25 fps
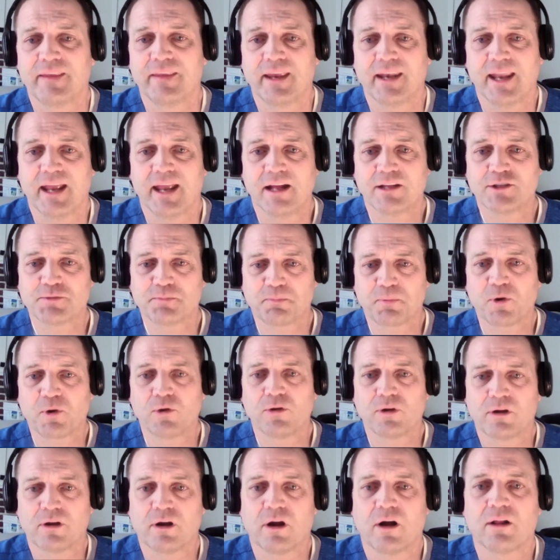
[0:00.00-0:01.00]
And the enhanced
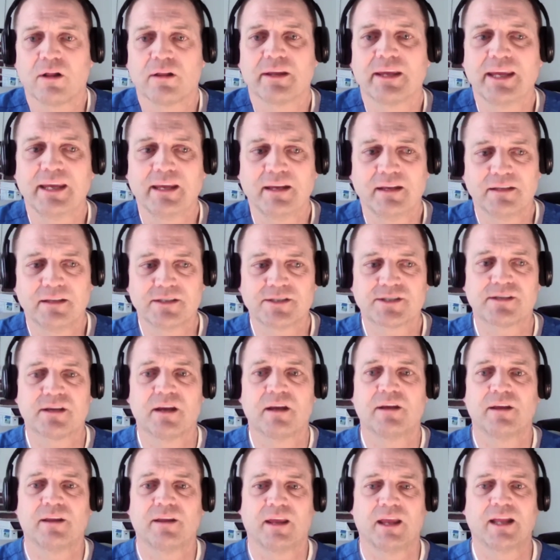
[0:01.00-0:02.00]
protocol
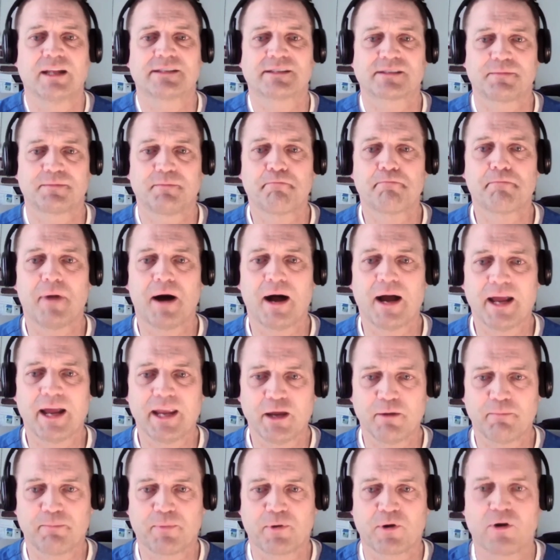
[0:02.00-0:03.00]
is, it's my
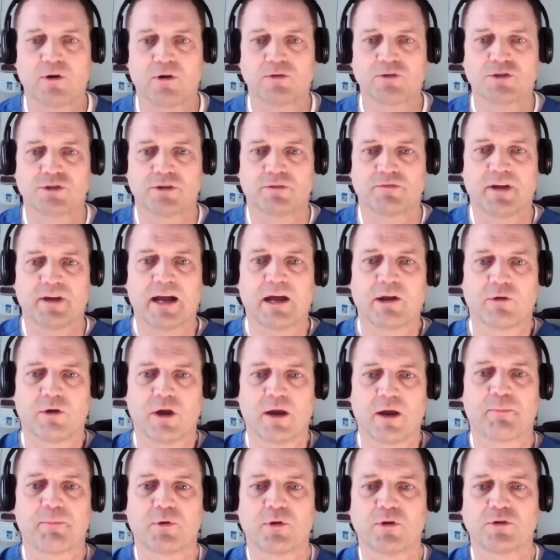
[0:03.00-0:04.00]
approach of how do
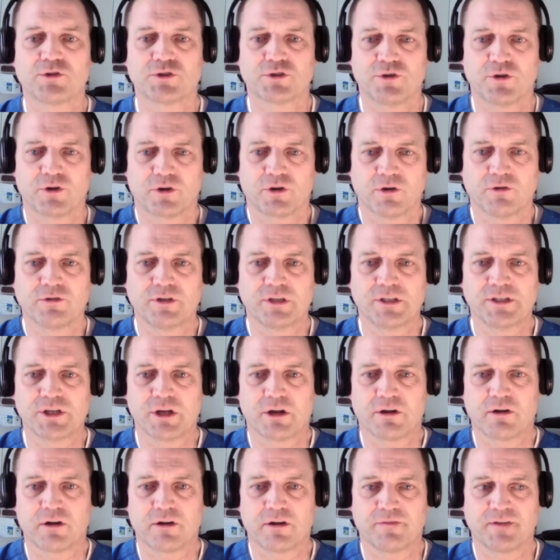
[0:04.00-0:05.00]
I approach
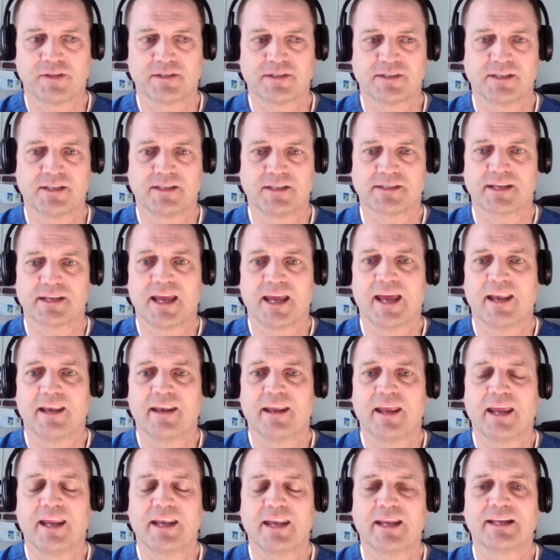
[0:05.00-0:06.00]
neurodegenerative disease.
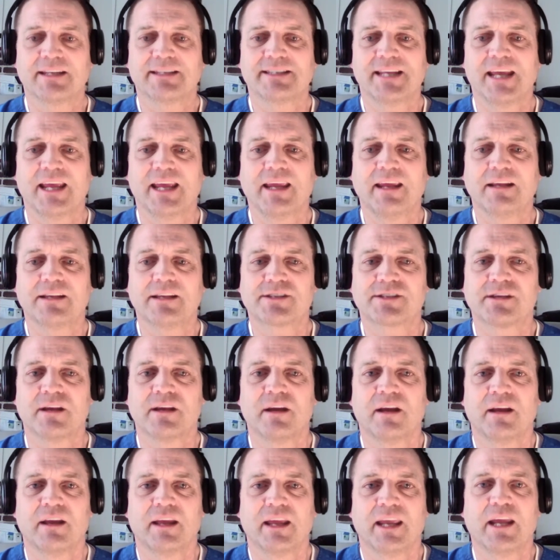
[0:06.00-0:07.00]
And
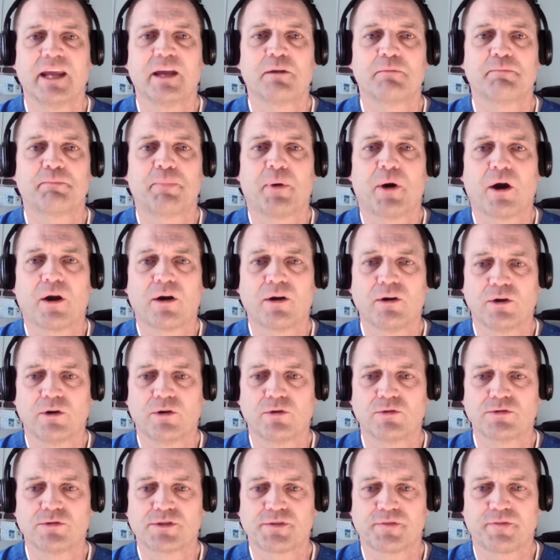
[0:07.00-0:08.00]
it
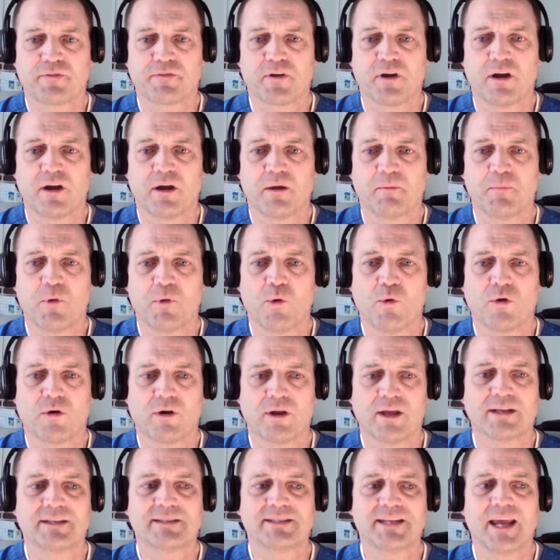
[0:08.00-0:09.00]
borrows from,
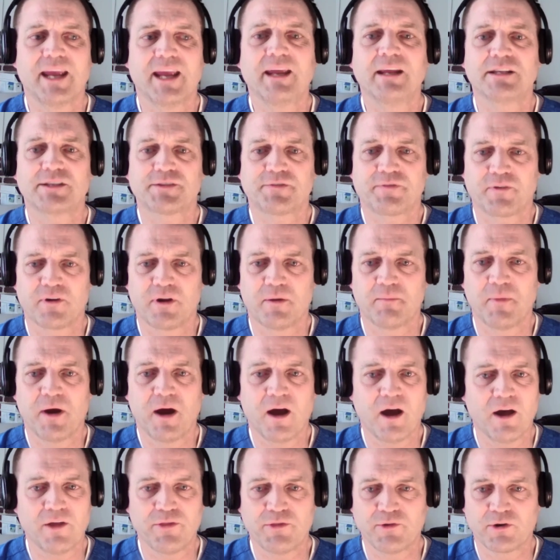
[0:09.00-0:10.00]
or it takes from
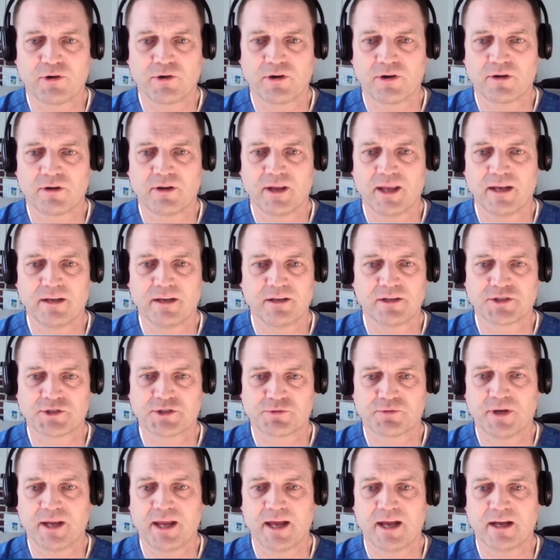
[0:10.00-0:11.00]
other
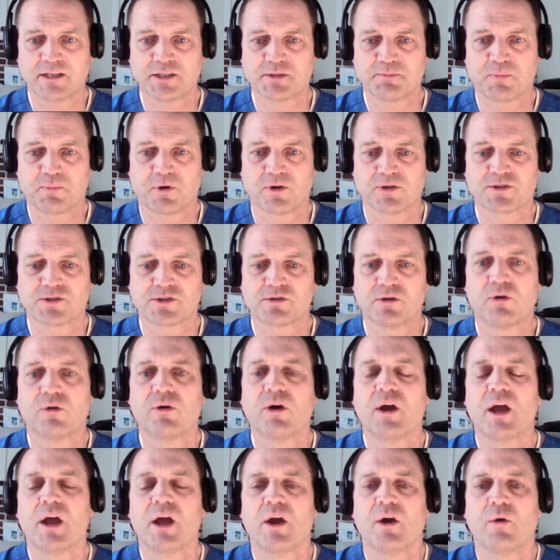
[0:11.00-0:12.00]
industry experts.
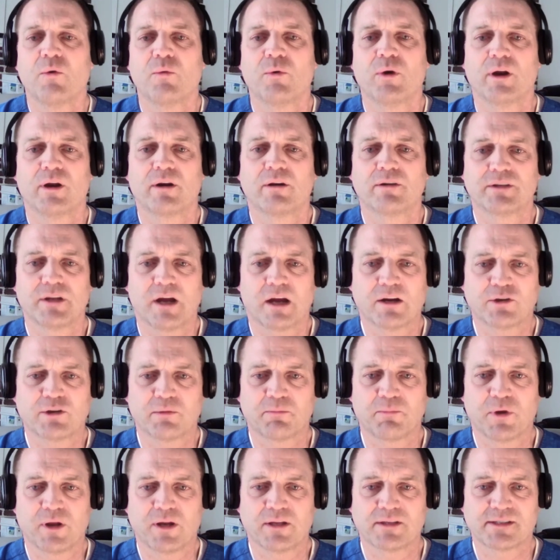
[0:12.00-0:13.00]
So where
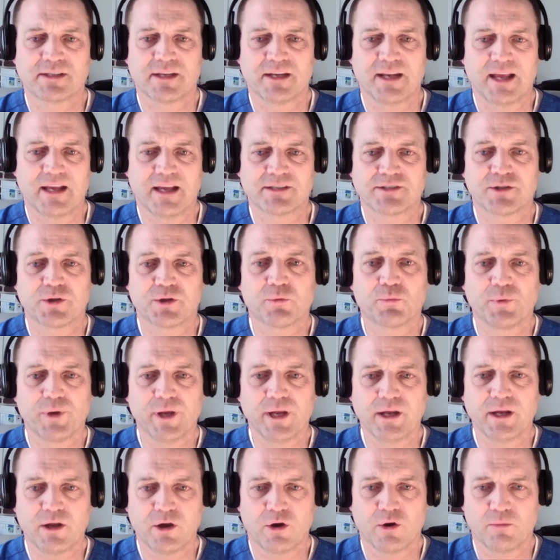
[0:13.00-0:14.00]
Dr. Bredesen has the
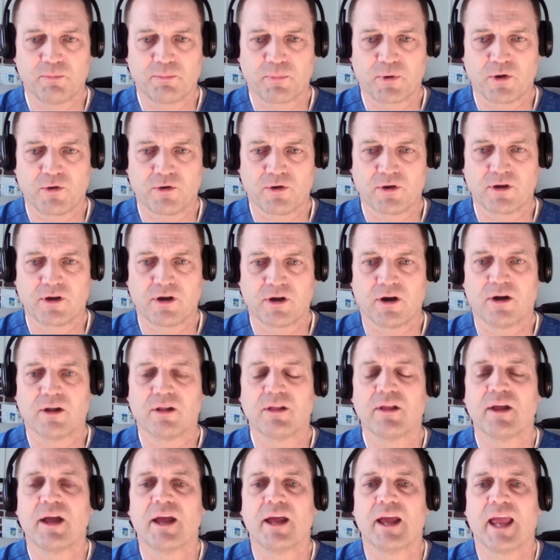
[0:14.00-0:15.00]
RECODE
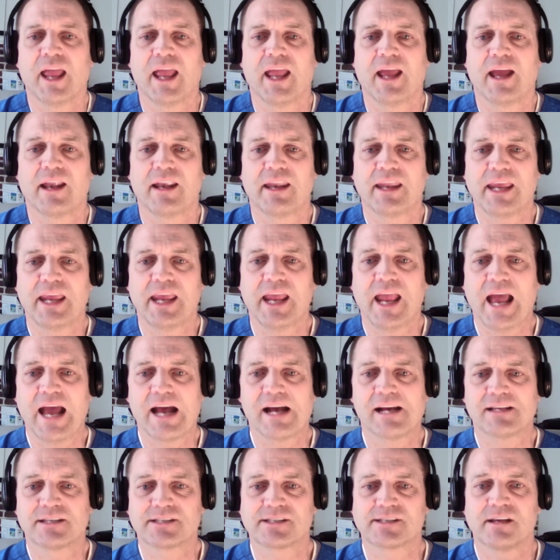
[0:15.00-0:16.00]
protocol, and he
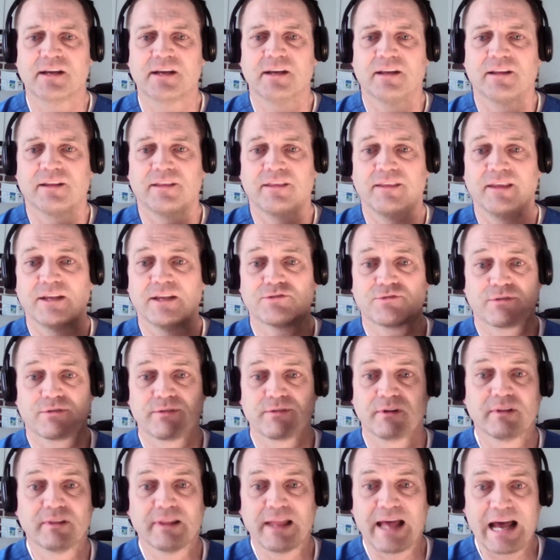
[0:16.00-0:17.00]
has, these are
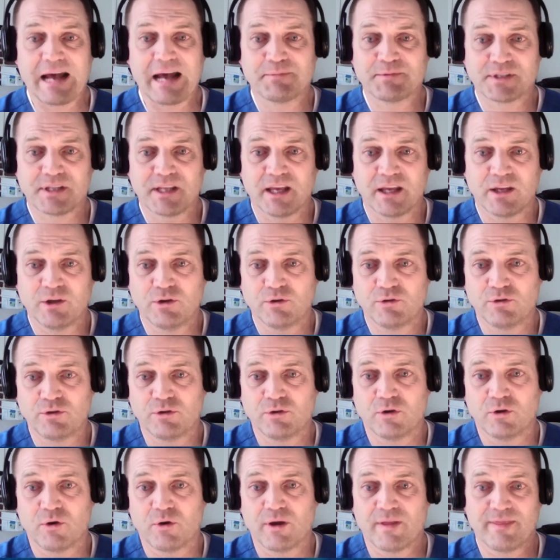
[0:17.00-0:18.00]
the labs that you
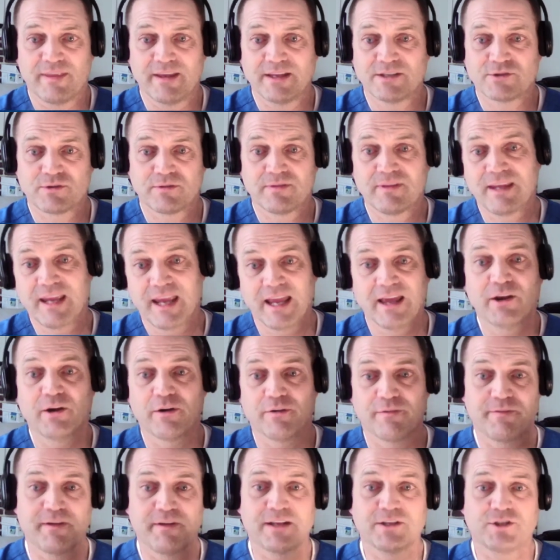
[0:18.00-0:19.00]
do, and these are the
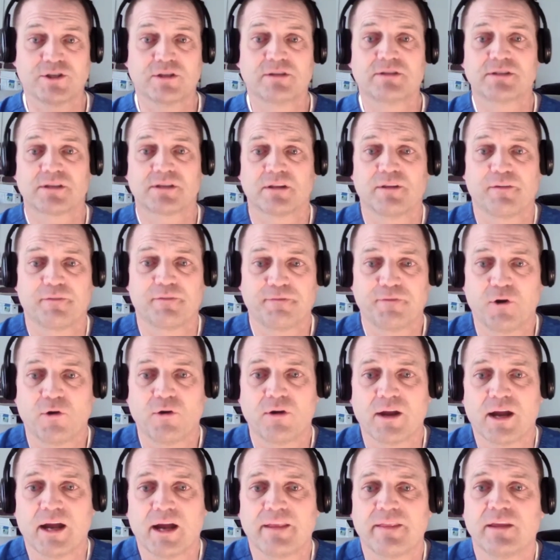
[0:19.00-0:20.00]
interventions and the
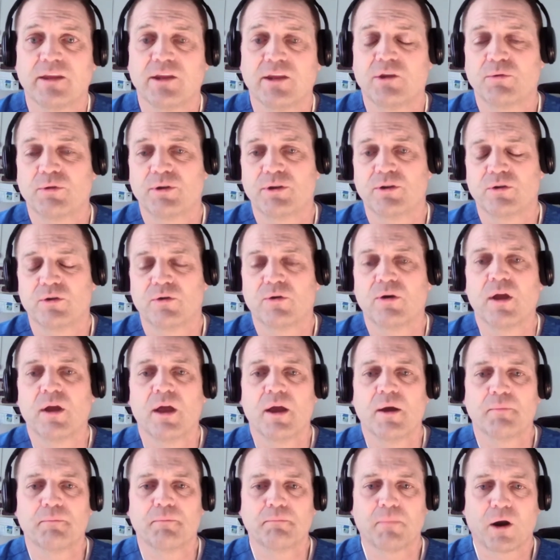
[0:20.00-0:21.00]
foci that you would do.
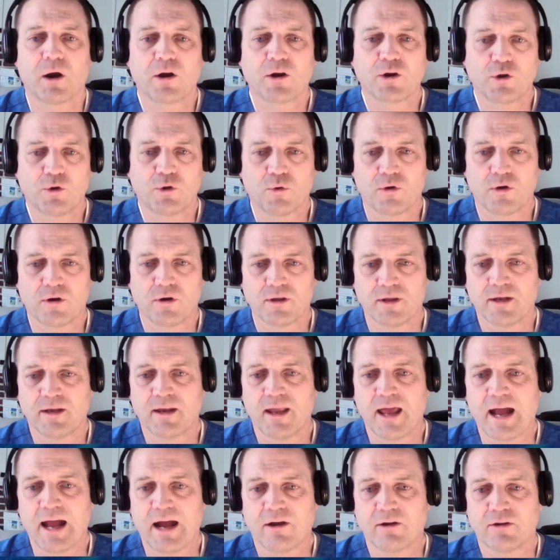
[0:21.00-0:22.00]
Mark Gordon
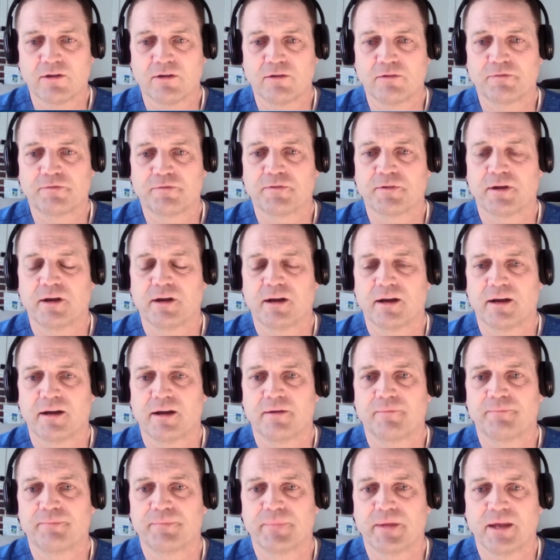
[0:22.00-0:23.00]

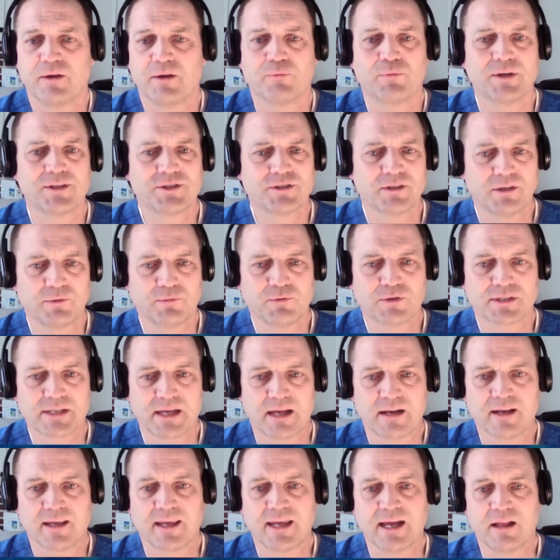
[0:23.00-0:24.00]
he originally was
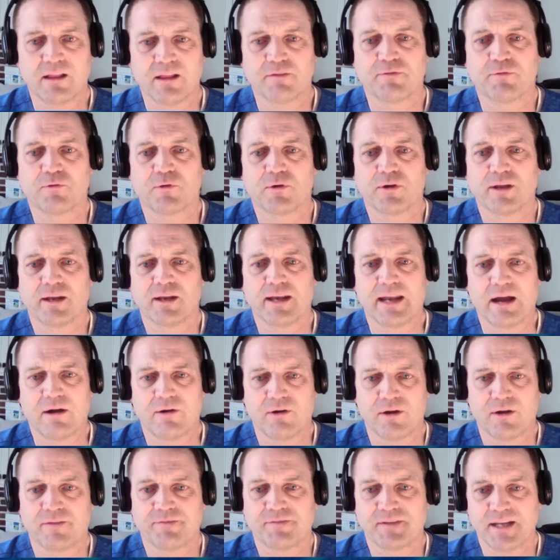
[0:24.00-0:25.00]
out of California,
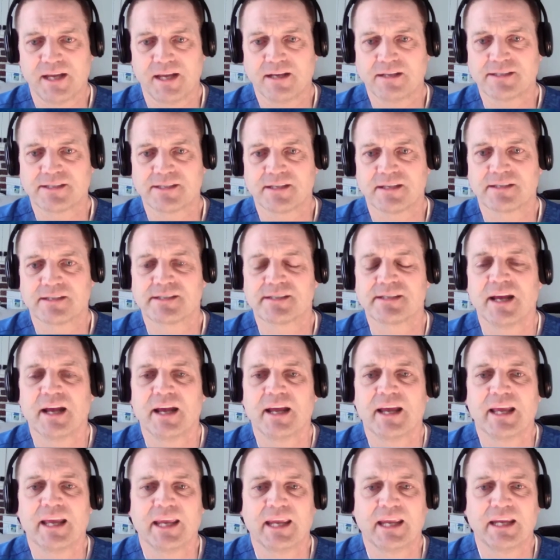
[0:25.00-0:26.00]
now out of Texas.
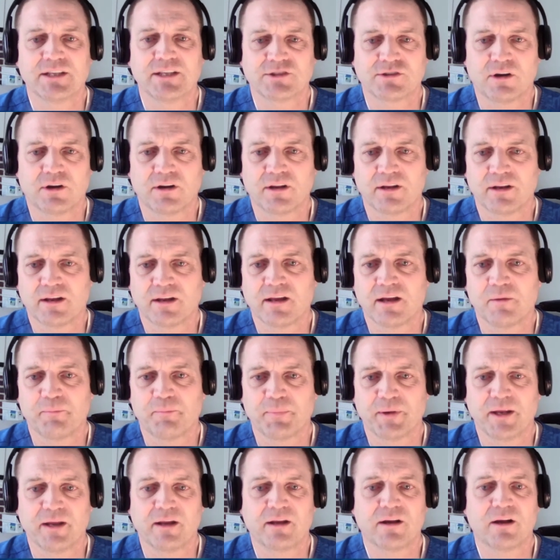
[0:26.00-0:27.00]
He started a
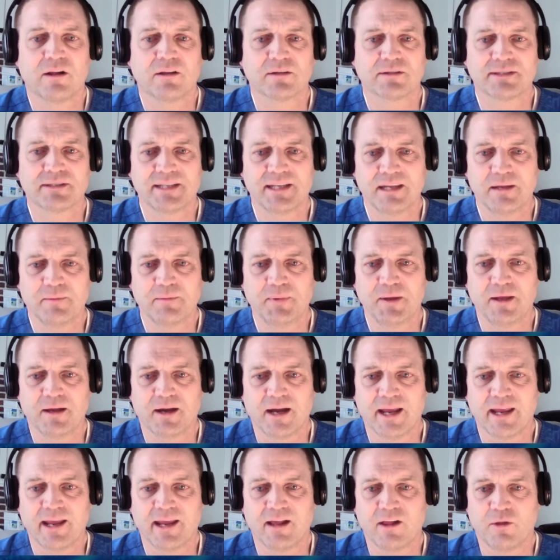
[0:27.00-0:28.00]
company called
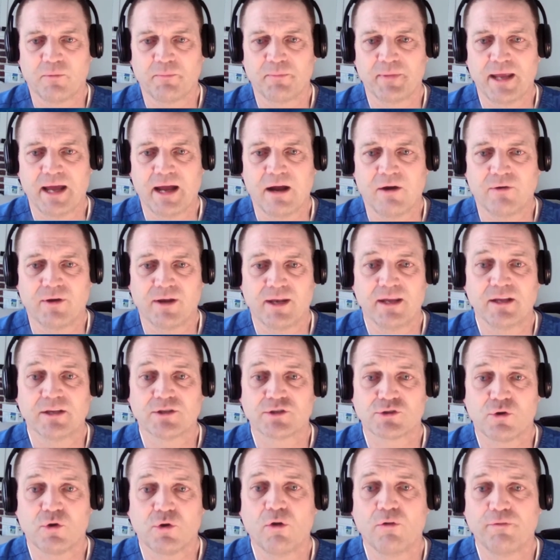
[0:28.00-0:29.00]
TBI Help Now, and
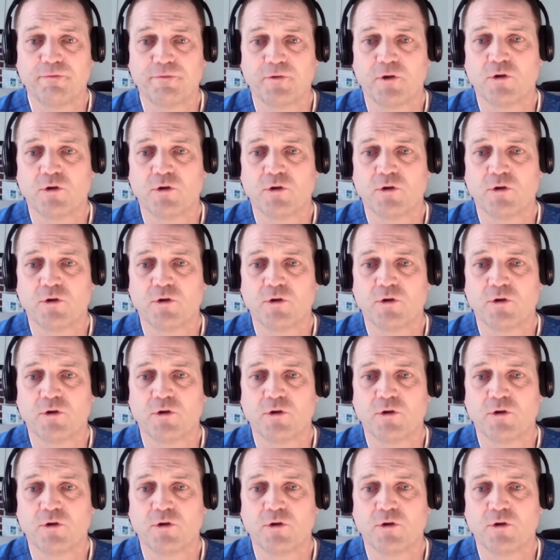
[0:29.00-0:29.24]
his whole